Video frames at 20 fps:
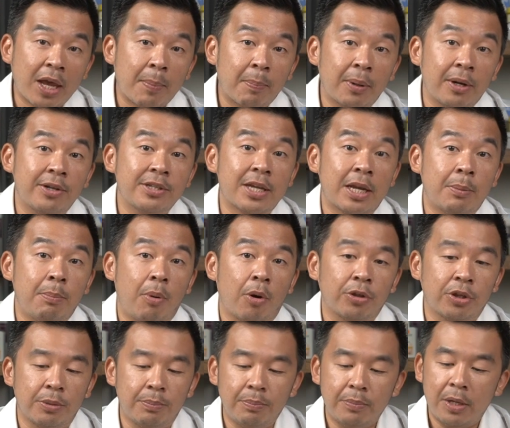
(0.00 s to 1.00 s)
capillaries at the
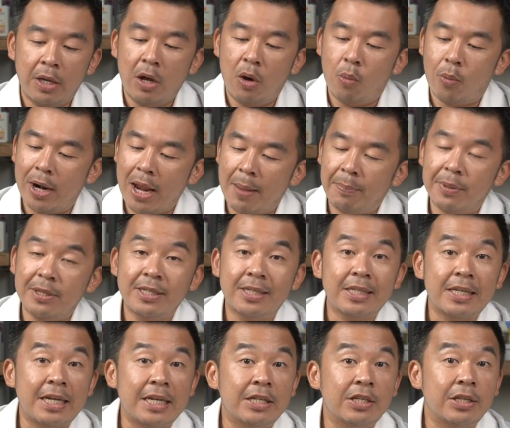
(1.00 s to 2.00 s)
bottom. What
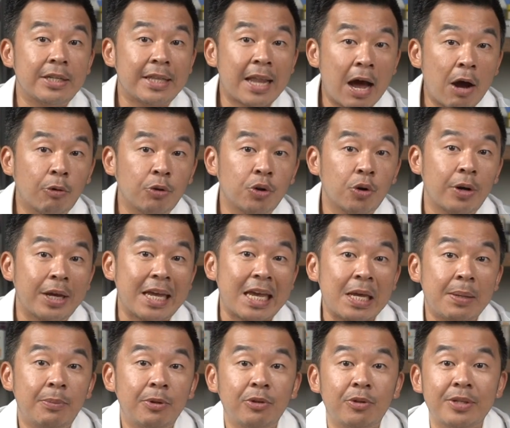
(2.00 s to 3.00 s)
happens is now you're
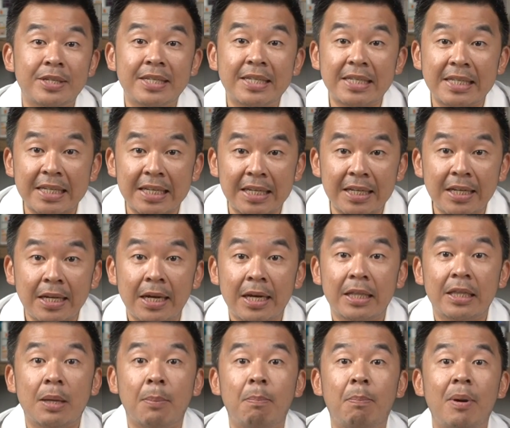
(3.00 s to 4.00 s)
able to see
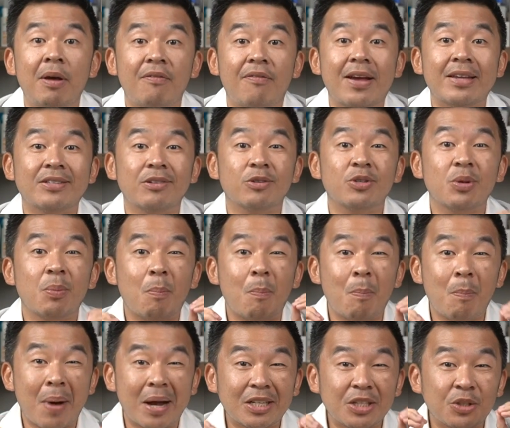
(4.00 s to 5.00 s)
the blood vessels
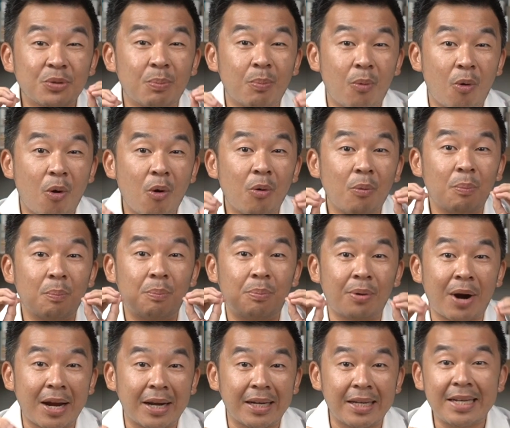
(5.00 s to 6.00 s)
much more
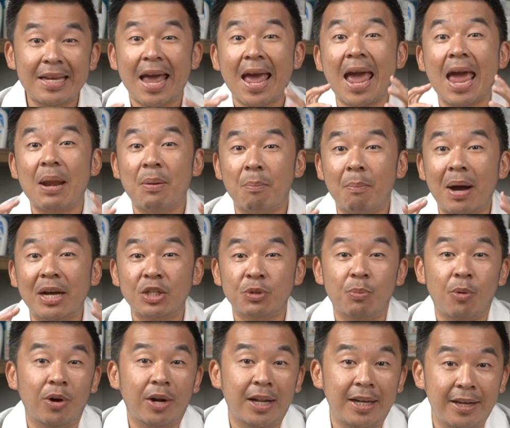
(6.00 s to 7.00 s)
brightly and much
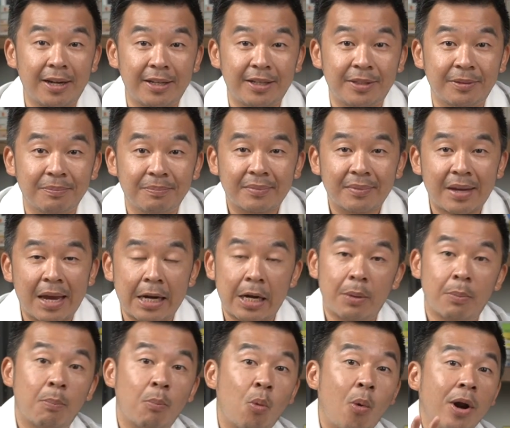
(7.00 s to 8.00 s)
more clearly. And
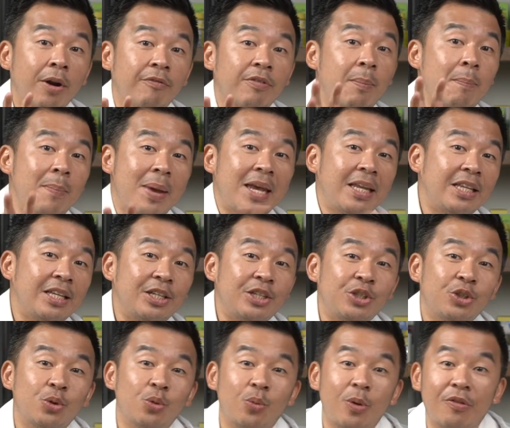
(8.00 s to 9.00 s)
then one of the main
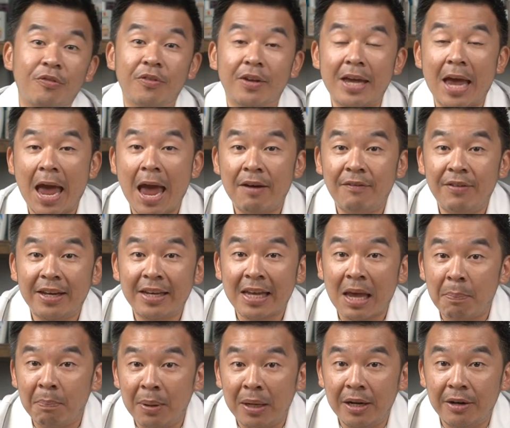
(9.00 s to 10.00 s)
issues with having
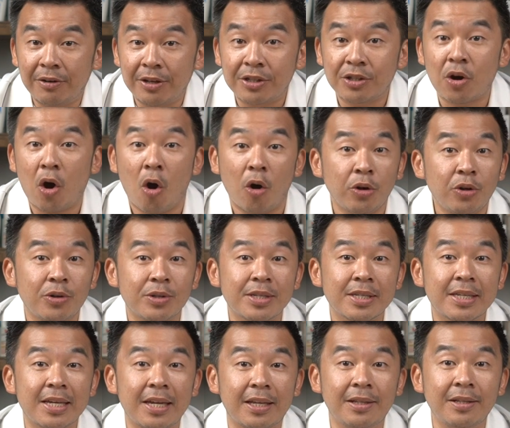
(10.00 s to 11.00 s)
capillaries on your
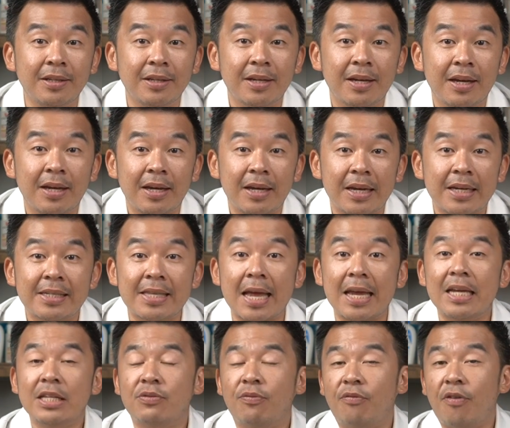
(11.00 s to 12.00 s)
skin is
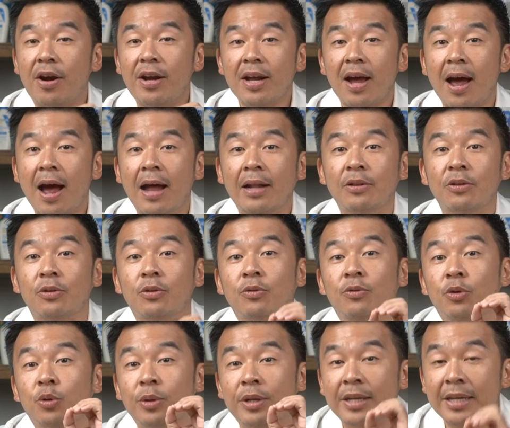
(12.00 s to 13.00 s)
that it's very hard
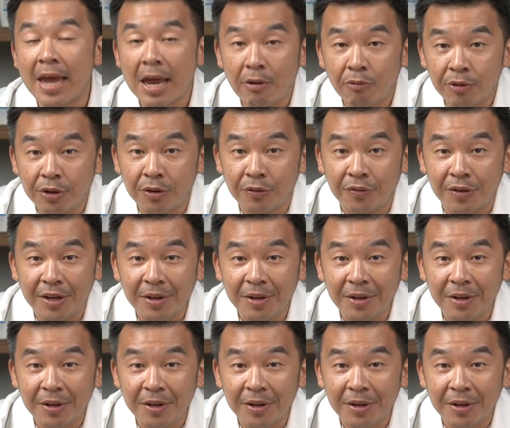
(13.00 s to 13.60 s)
to get rid of